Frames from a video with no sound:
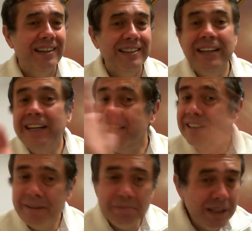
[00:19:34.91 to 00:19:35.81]
younger
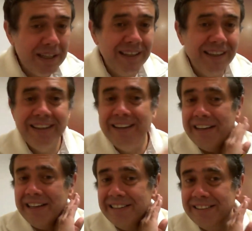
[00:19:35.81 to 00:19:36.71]
than me in
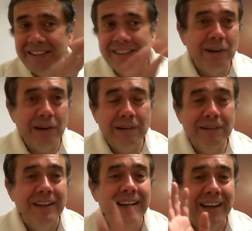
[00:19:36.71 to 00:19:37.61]
Guyana and all,